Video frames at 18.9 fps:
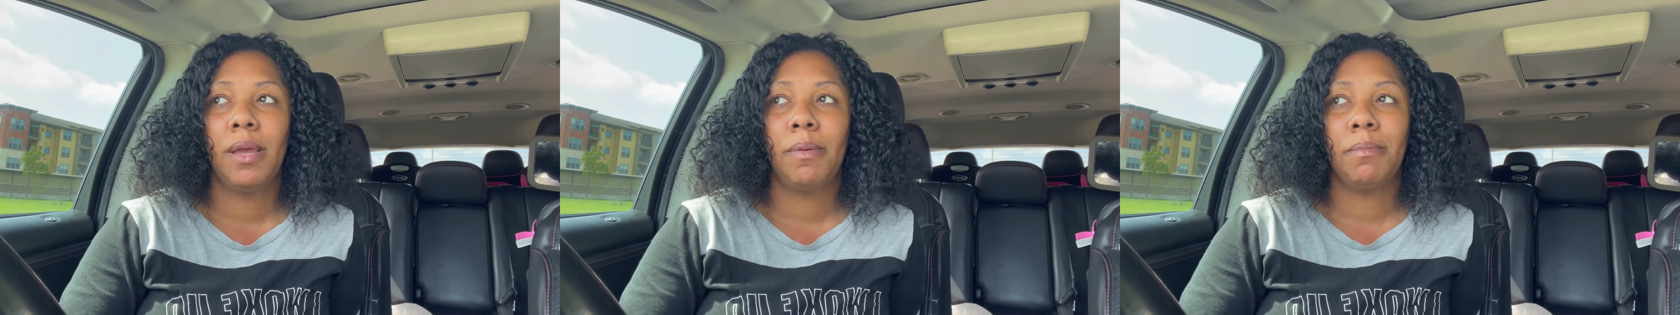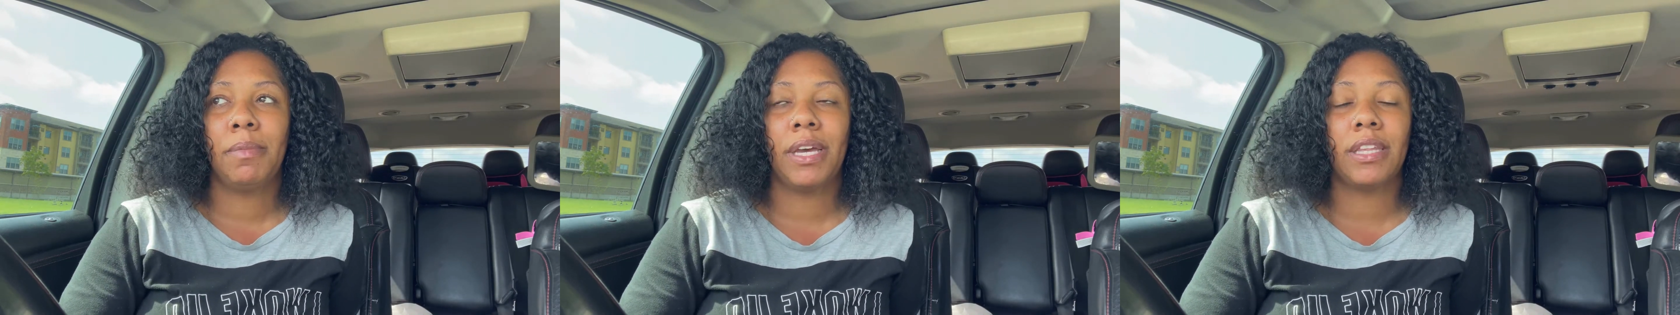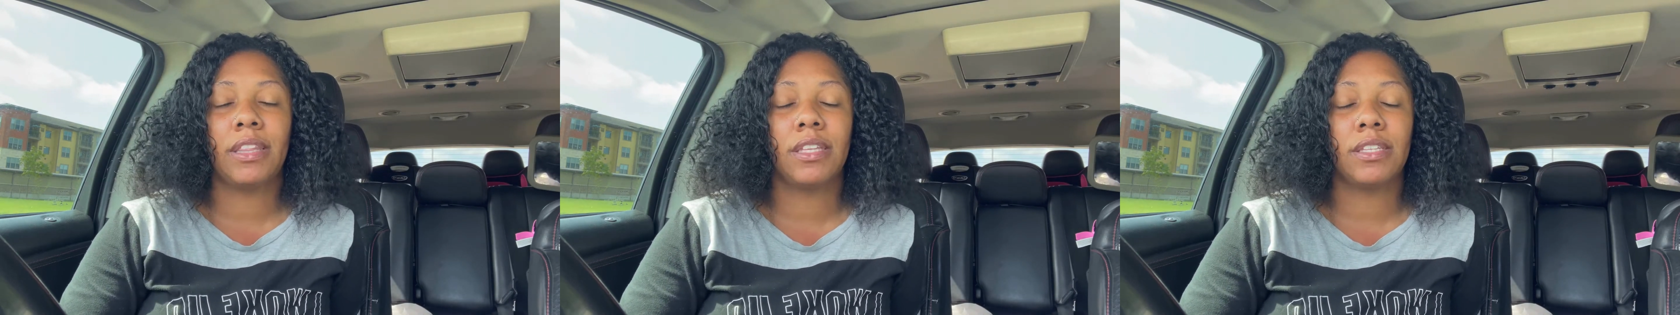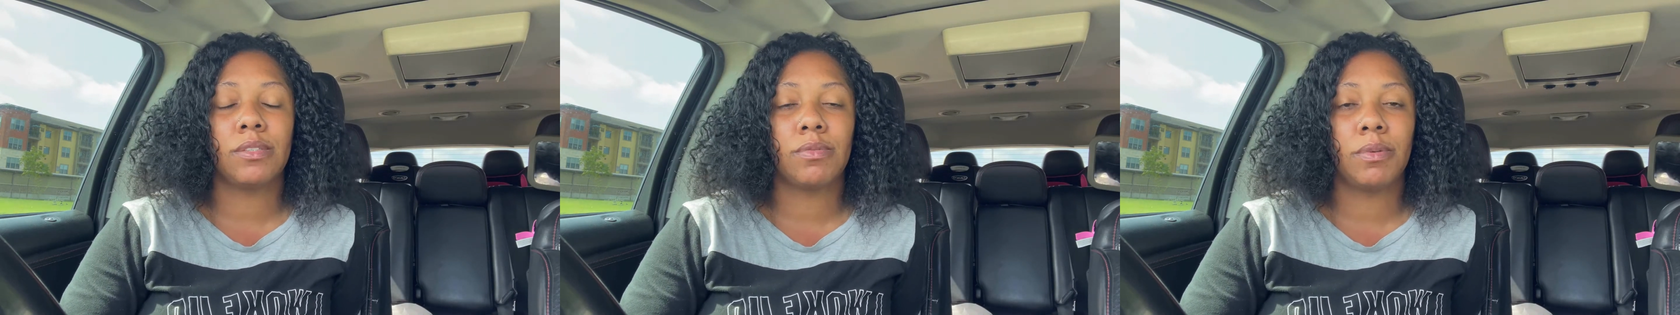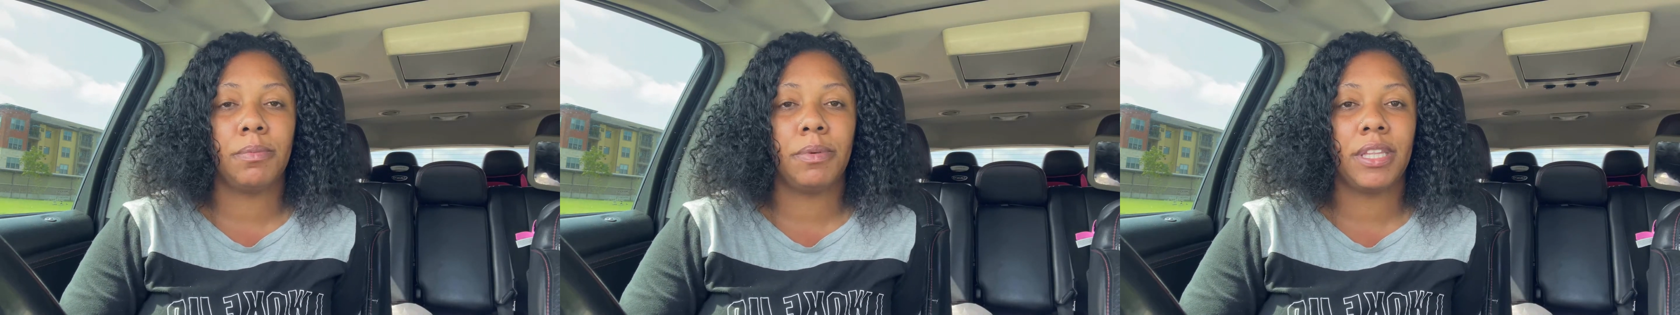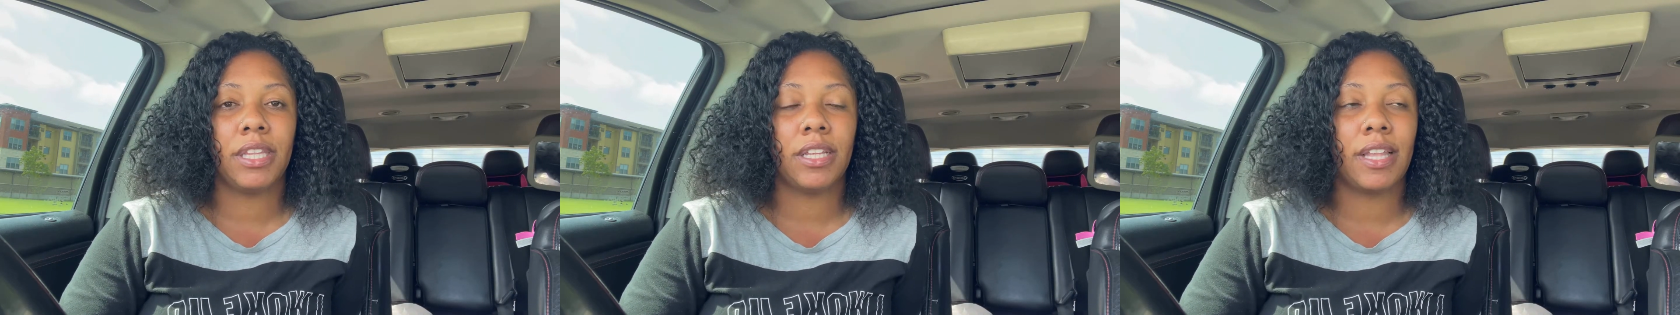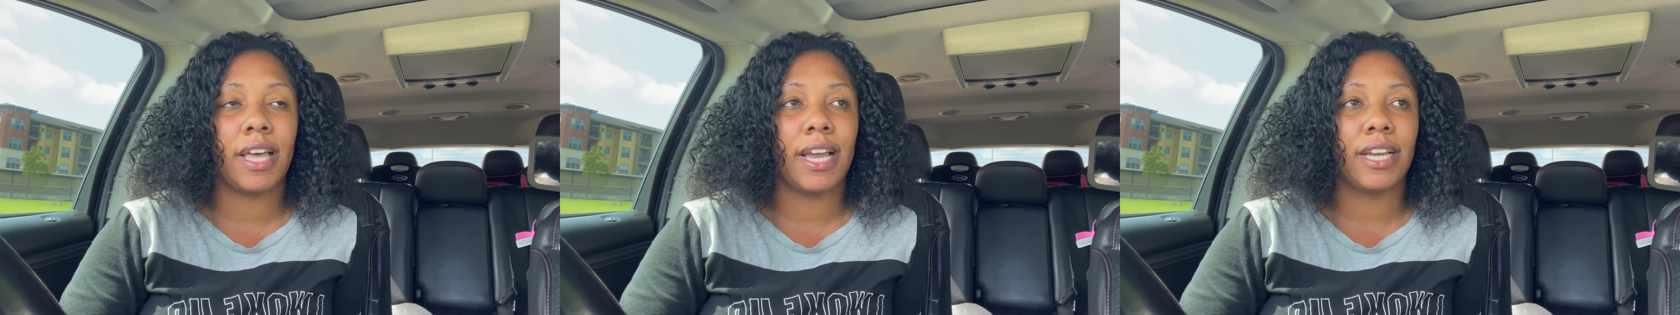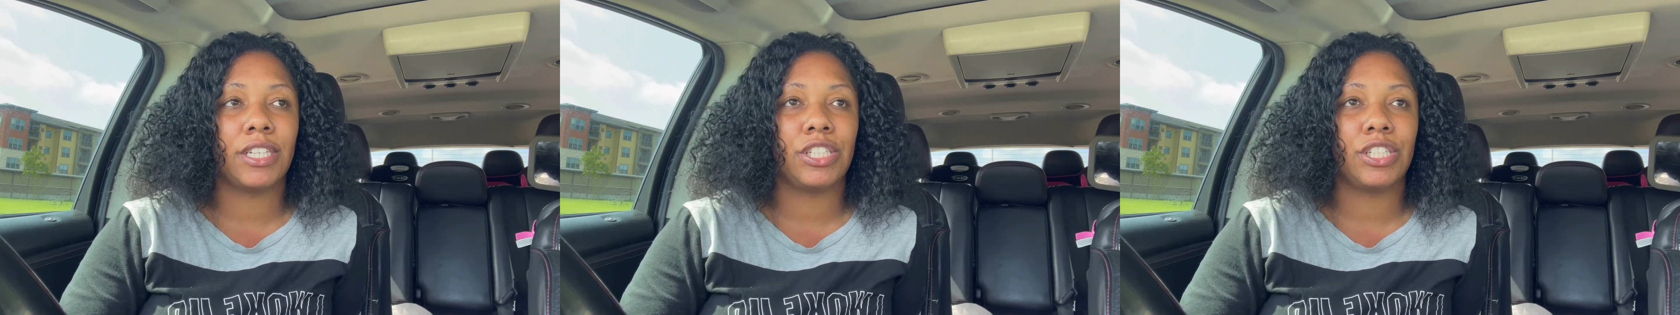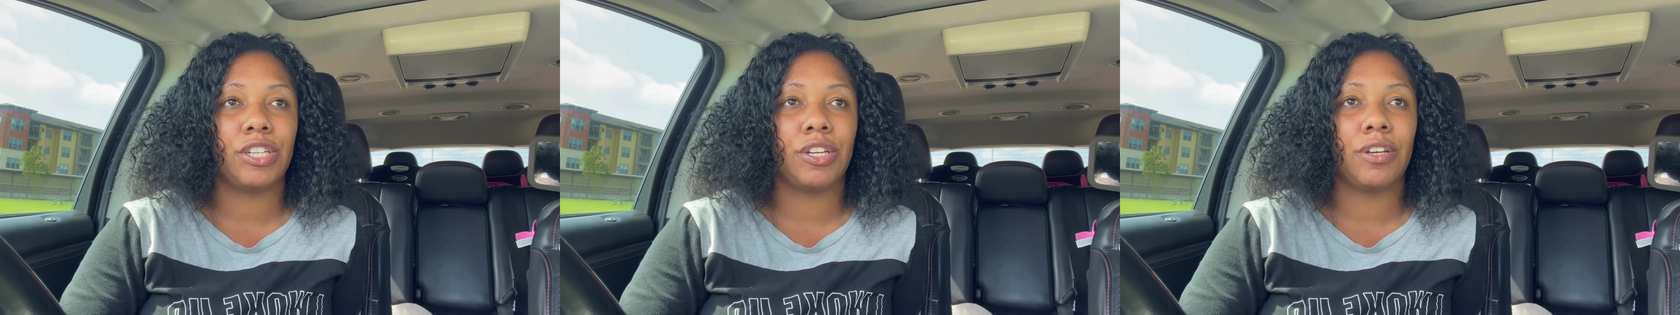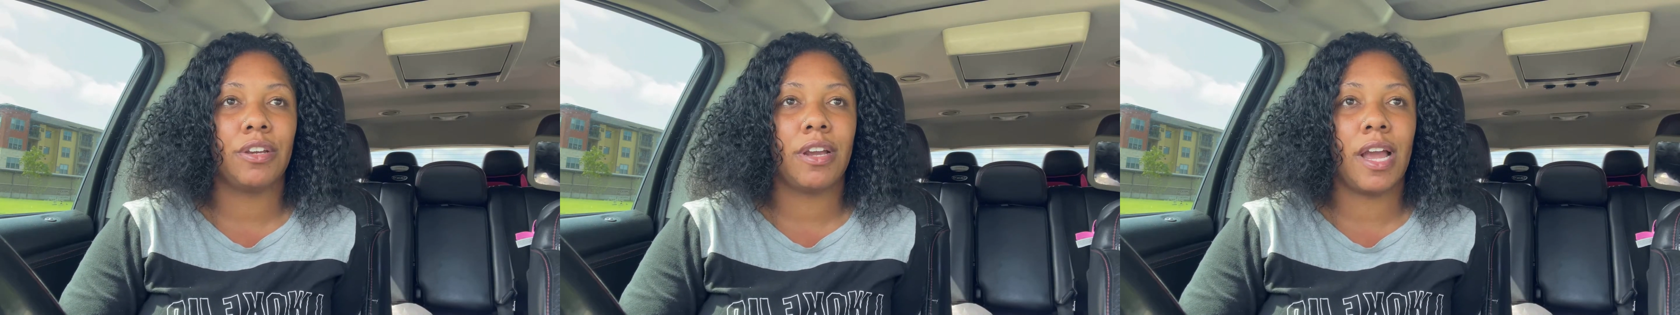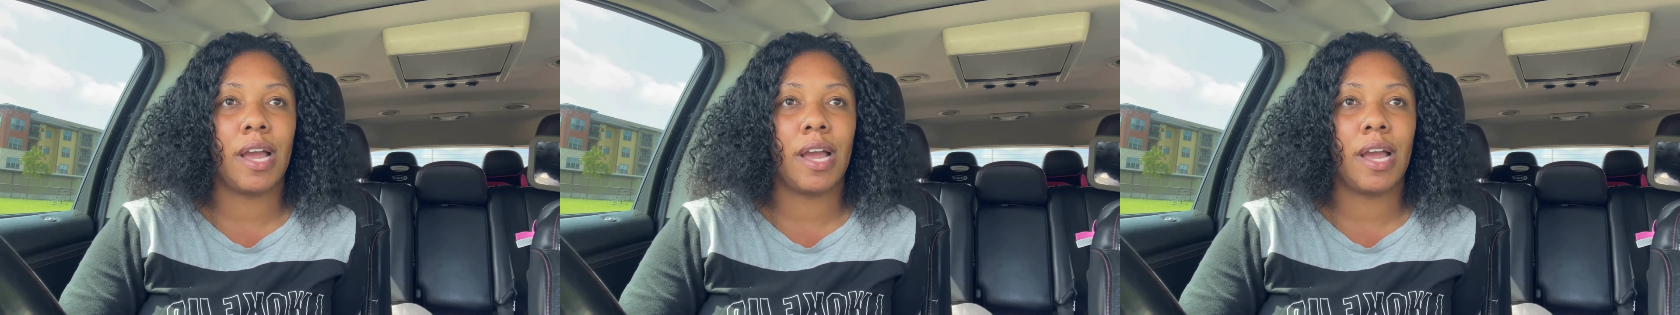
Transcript: but this will be the last year.